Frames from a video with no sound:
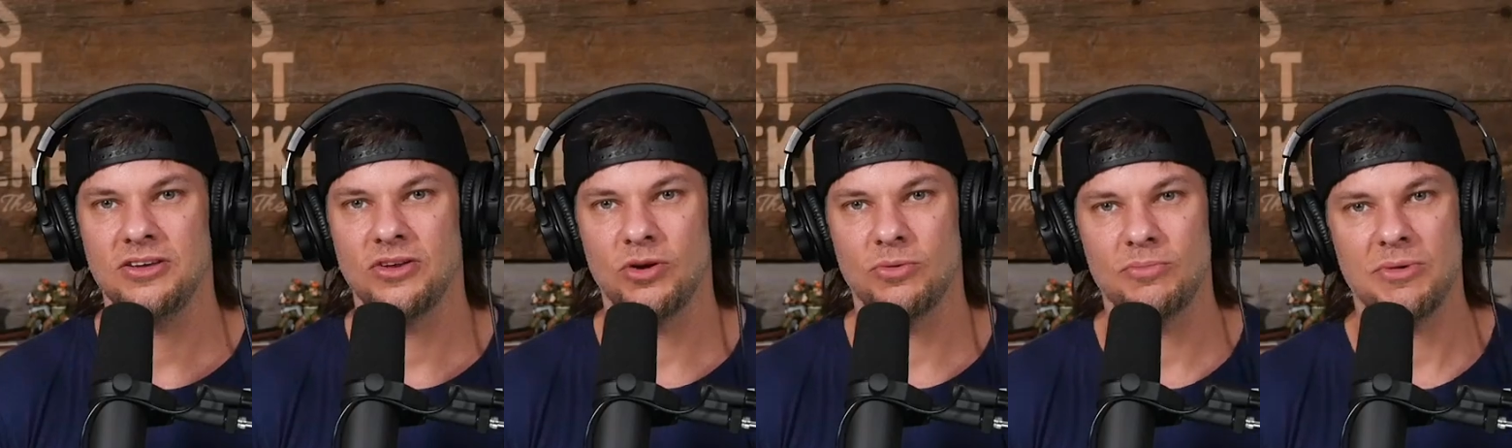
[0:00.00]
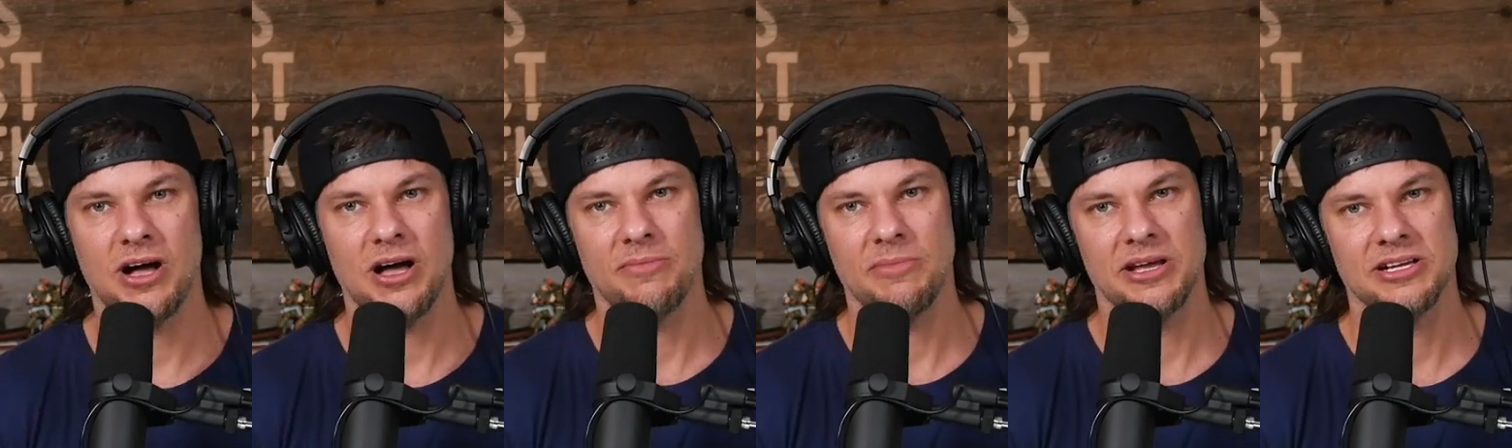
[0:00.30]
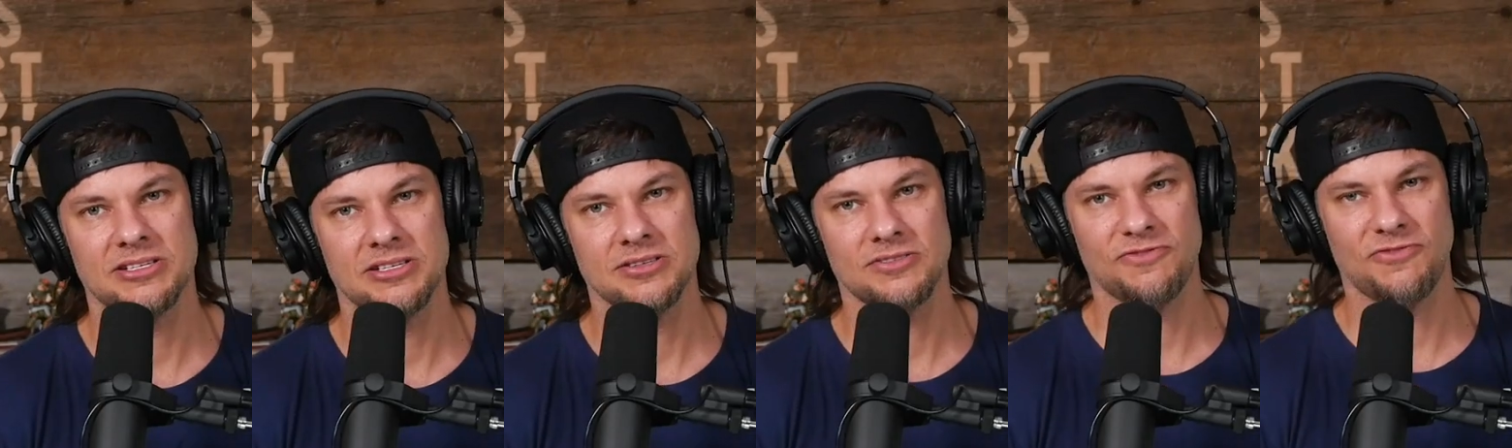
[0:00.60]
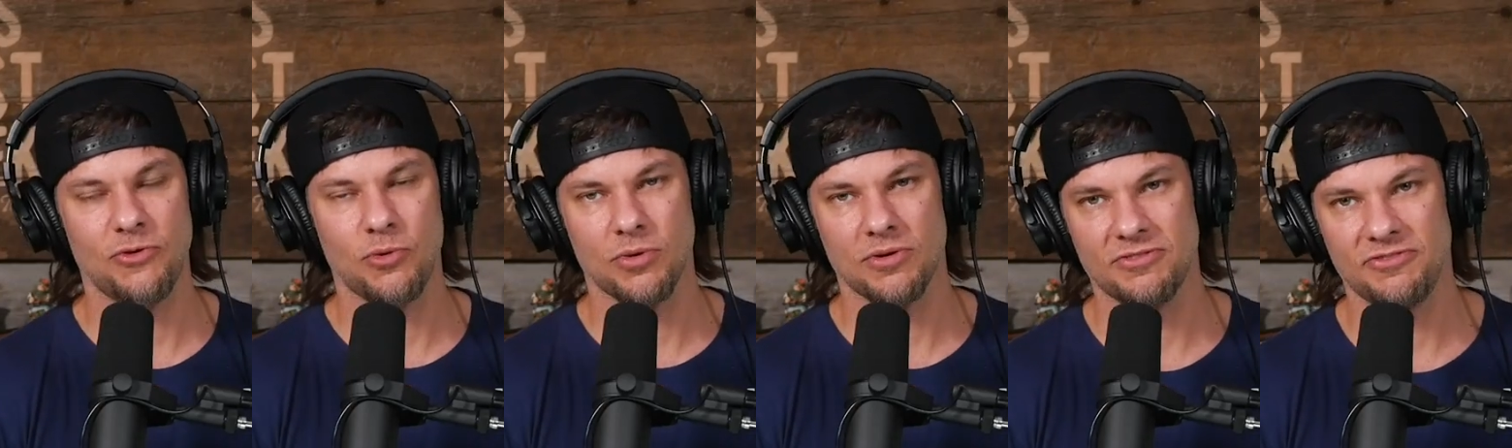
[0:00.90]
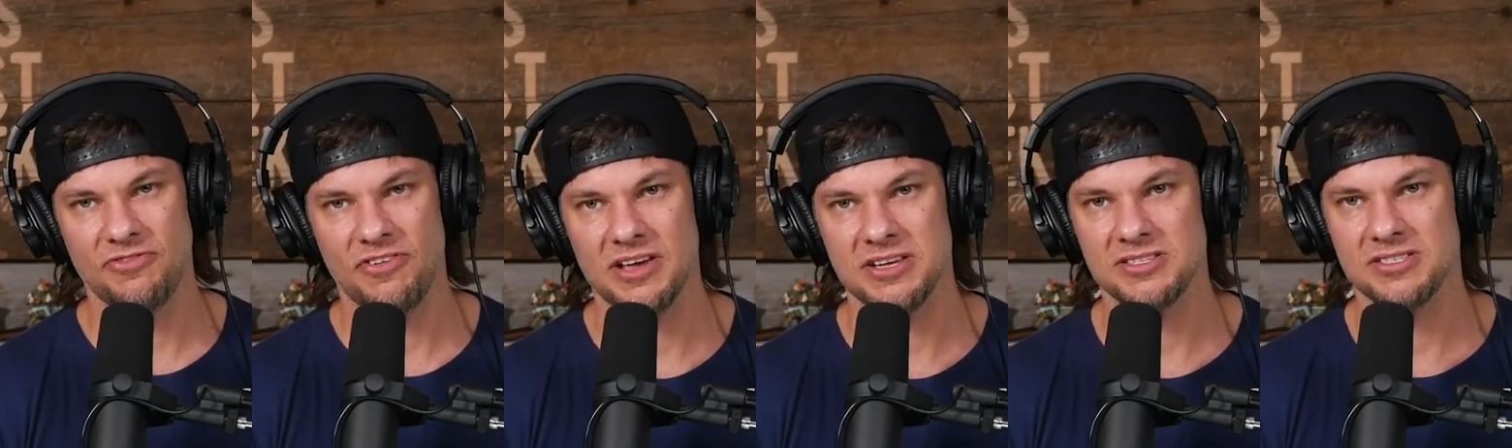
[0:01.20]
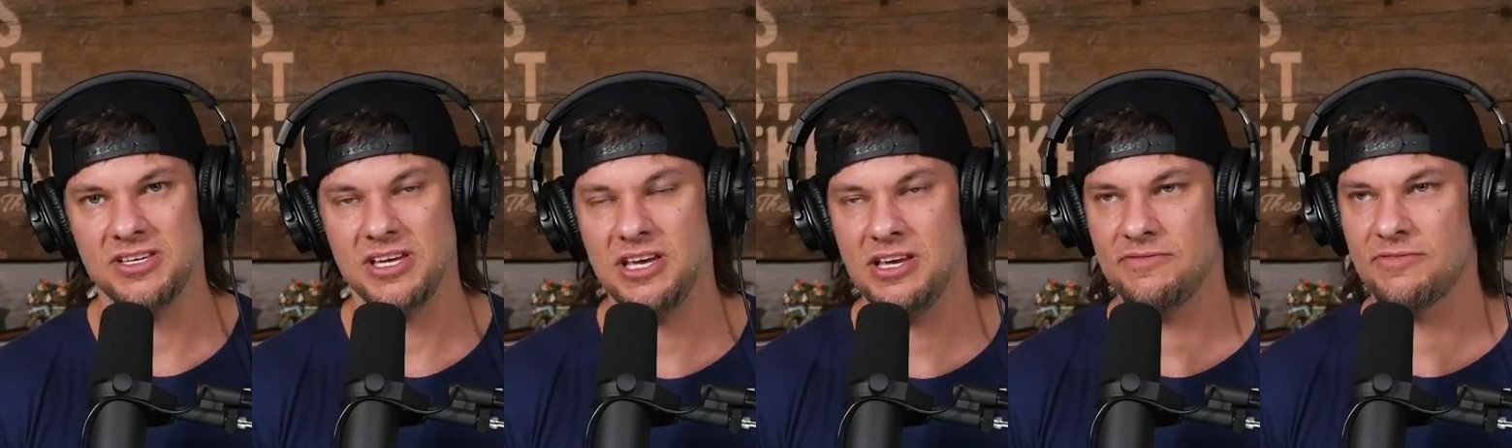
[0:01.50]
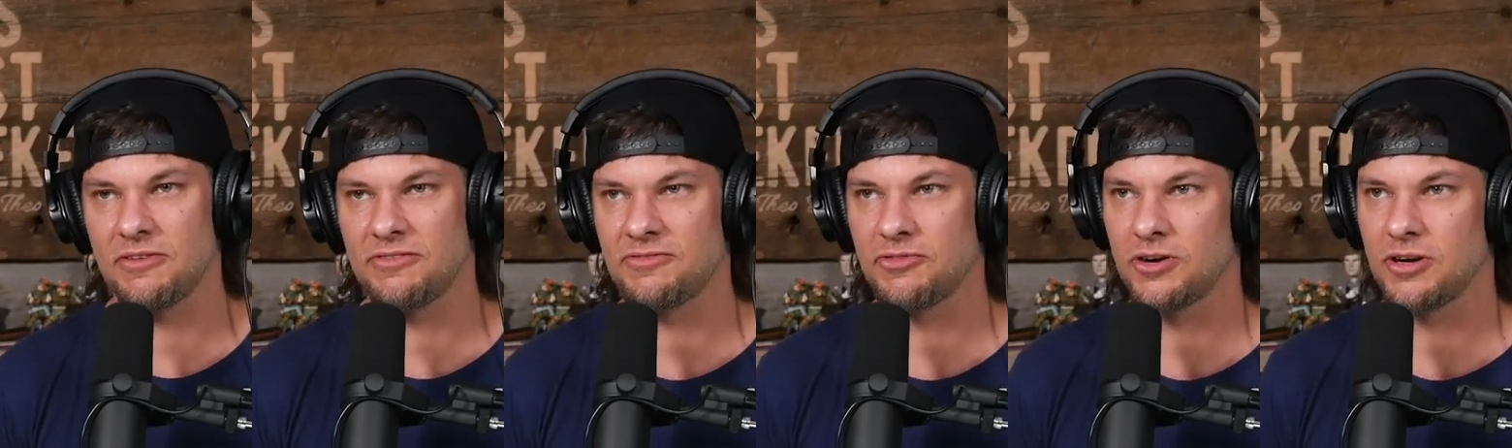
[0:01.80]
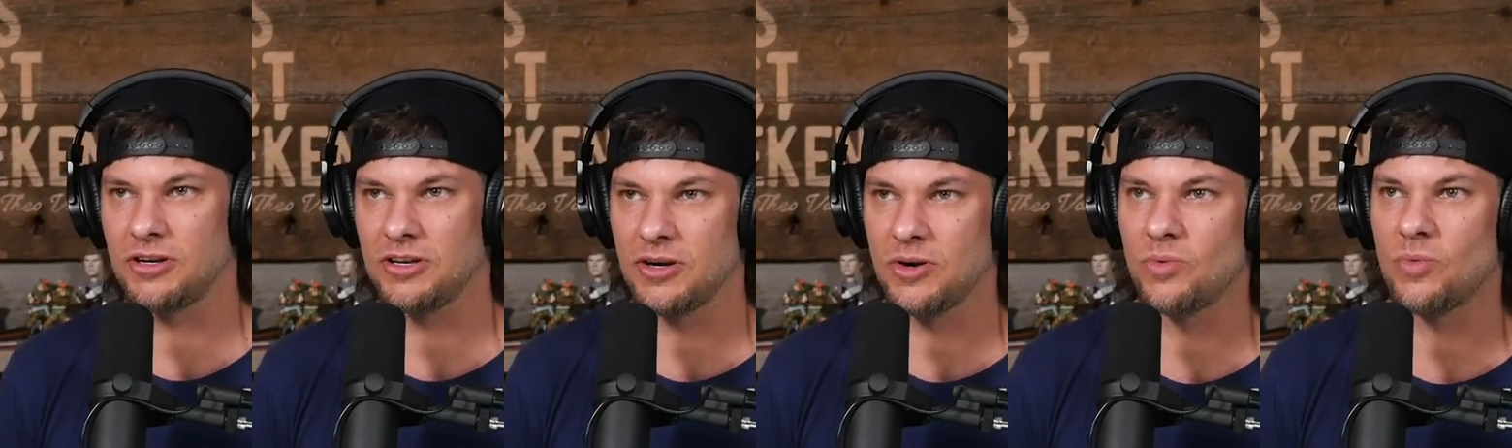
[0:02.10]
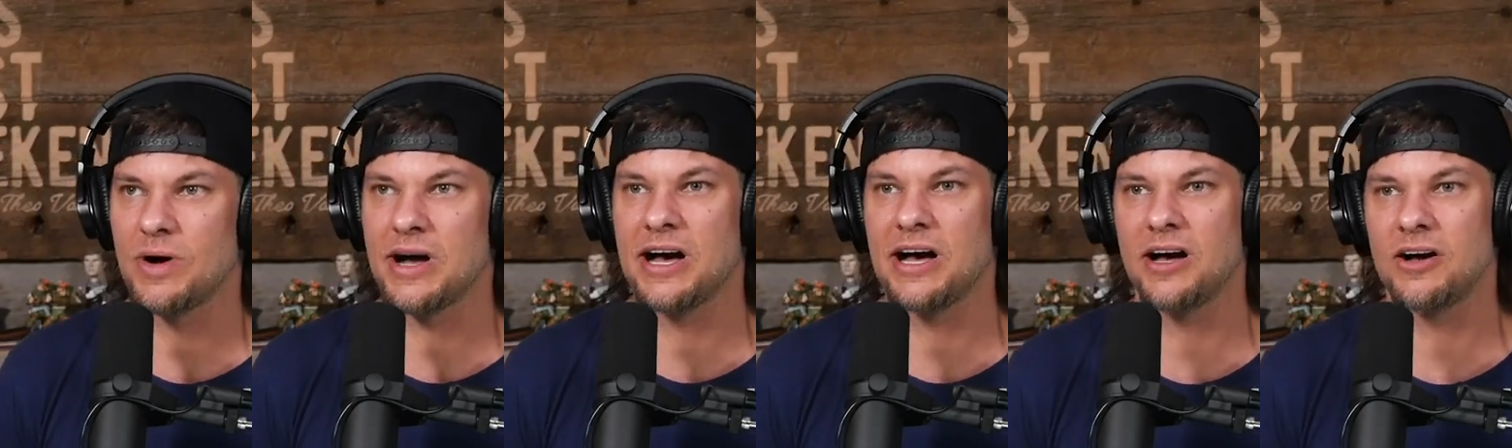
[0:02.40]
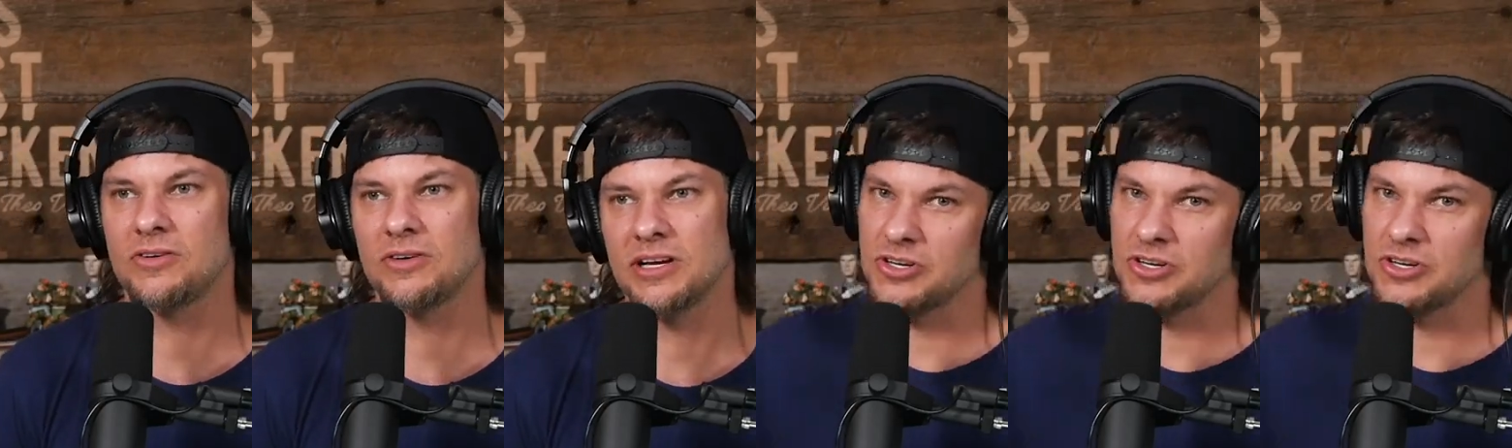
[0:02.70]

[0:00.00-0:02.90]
You know, mom had this Ford Festiva for a little while.